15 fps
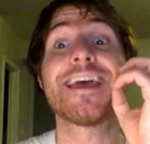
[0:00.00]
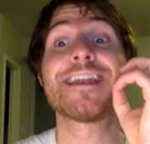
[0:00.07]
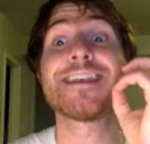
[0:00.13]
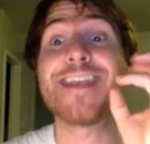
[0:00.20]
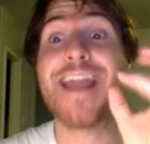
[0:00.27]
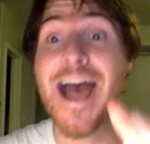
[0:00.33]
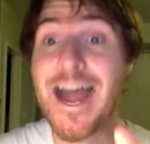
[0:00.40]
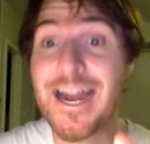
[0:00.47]

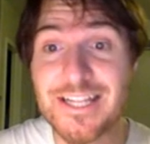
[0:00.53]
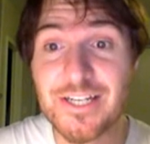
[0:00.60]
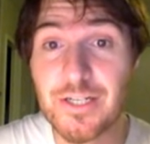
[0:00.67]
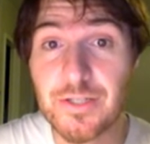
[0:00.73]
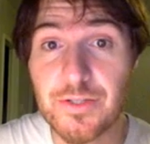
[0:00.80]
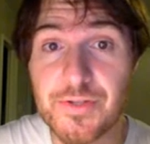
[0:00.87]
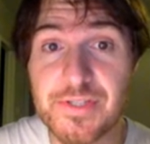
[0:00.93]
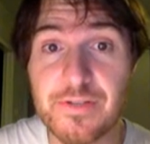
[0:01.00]

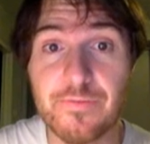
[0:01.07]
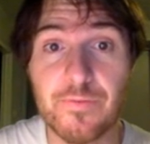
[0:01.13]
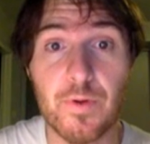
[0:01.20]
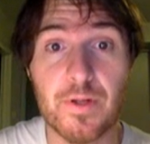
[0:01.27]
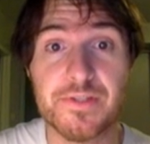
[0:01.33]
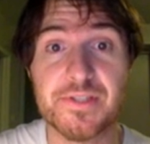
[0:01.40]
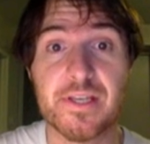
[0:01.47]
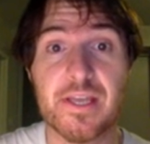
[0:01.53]
non-inclusive
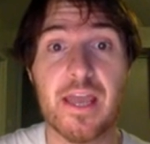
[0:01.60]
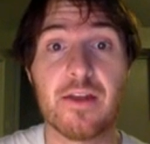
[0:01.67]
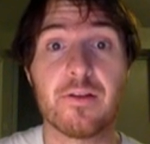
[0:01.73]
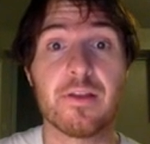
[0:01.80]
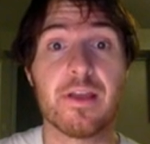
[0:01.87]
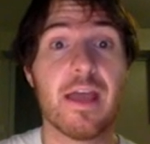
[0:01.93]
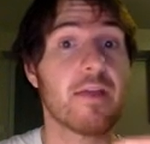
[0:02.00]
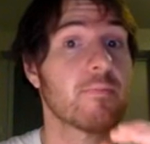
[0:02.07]
once again,
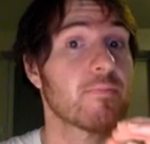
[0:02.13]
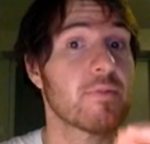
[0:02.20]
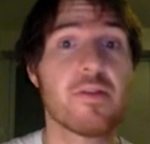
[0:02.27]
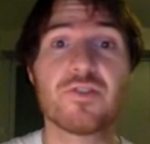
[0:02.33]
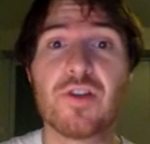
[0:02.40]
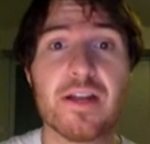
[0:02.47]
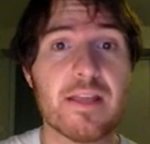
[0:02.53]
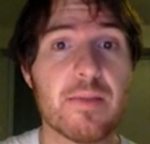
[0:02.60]
okay?
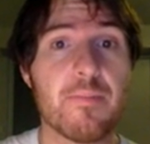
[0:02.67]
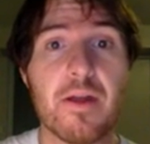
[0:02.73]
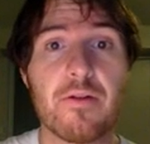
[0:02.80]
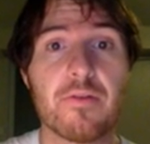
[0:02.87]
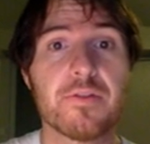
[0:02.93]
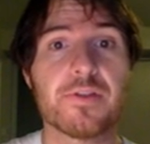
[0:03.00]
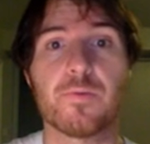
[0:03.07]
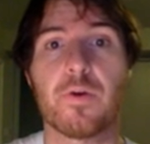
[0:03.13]
Try to get better at these